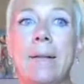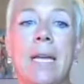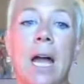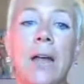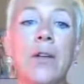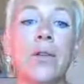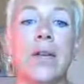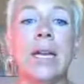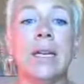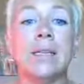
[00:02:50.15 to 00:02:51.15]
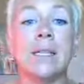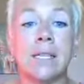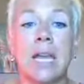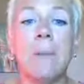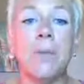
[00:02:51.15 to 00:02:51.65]
The other thing is
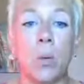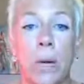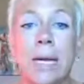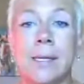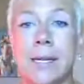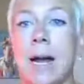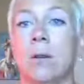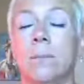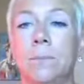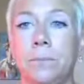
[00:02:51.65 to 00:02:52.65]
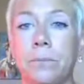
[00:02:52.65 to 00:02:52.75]
keep the weeds down.